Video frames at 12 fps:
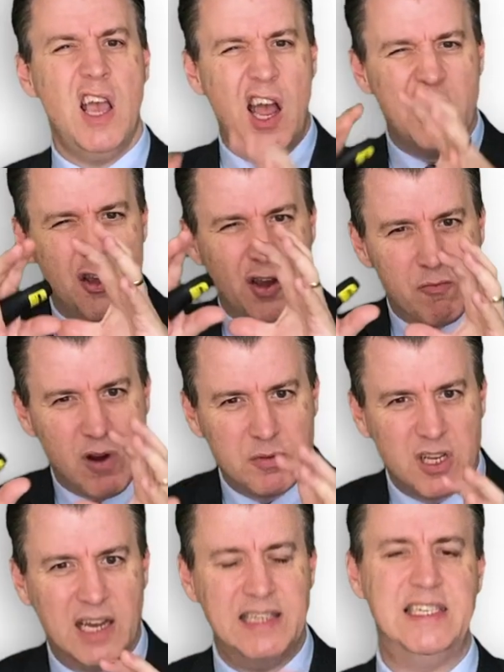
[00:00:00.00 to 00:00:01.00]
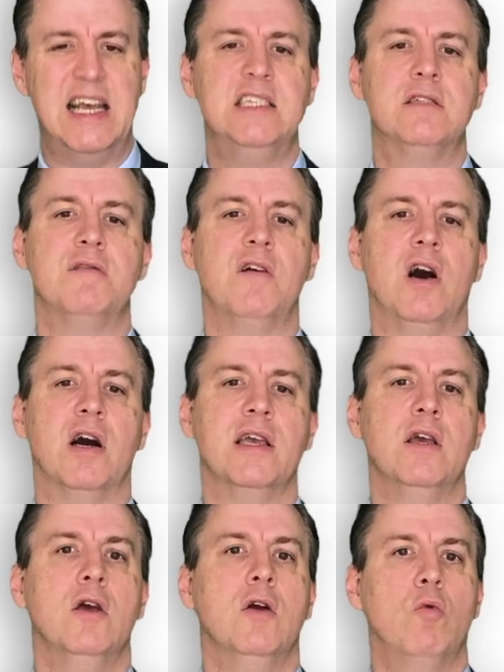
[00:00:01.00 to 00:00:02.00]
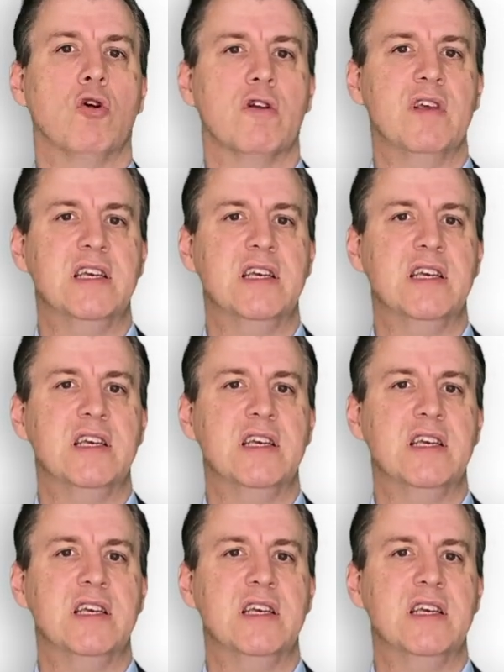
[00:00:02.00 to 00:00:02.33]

and you can perhaps identify one of